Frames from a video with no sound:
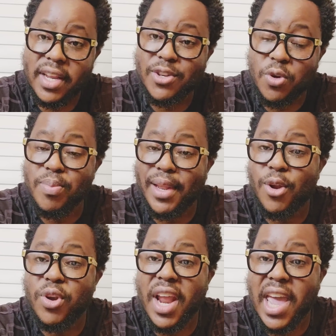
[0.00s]
her 2
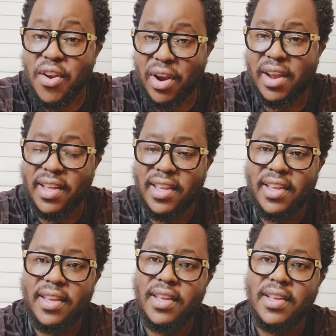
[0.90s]
million naira
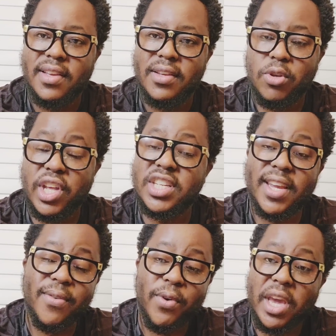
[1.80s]
so that she
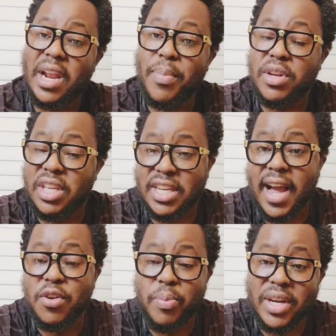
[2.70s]
can forget about the
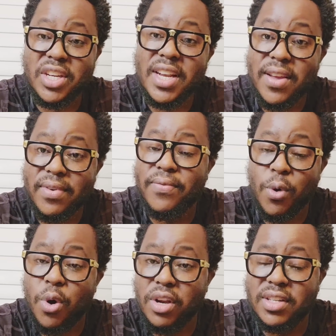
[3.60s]
child, but she never
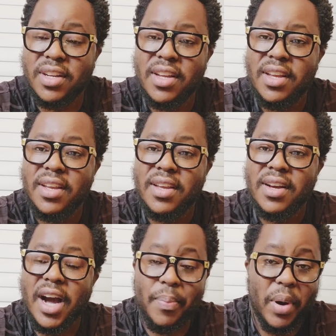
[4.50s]
forgot
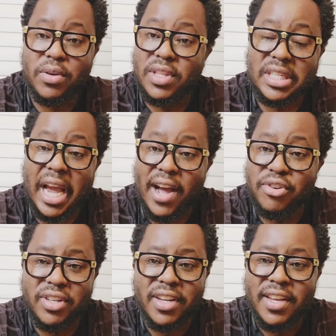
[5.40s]
about the child.
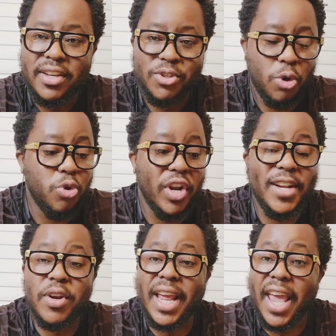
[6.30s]
So you really
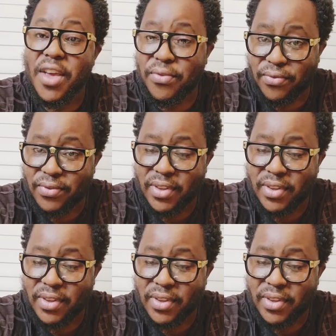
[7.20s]
don't have